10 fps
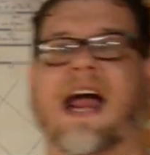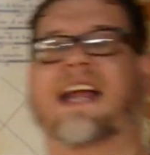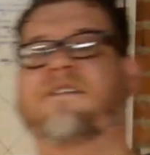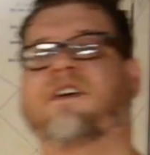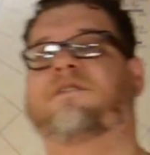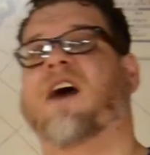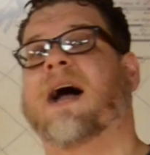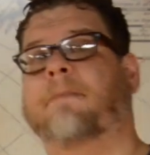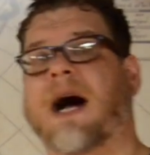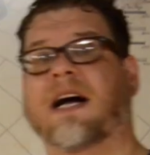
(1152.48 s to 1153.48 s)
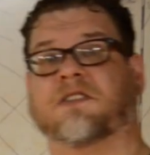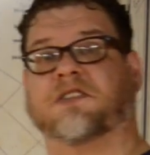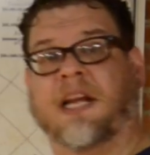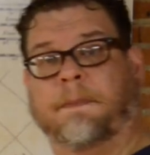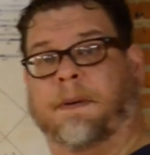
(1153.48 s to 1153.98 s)
And every 5
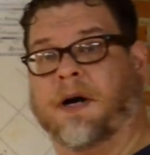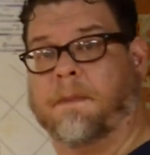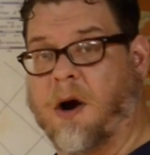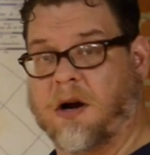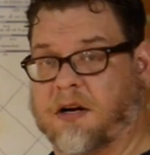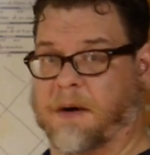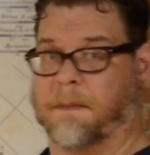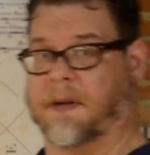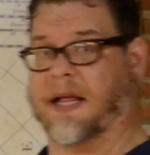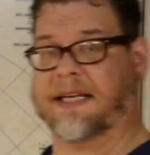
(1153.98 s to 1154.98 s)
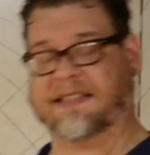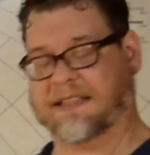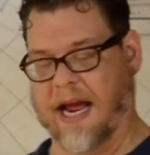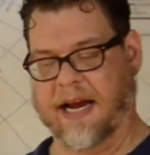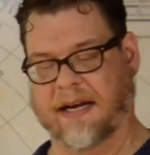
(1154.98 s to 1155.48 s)
miles, he'd put a marker in place
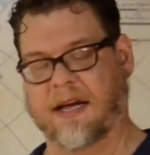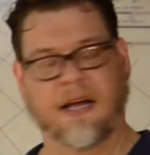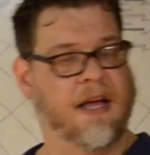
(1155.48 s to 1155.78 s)
saying,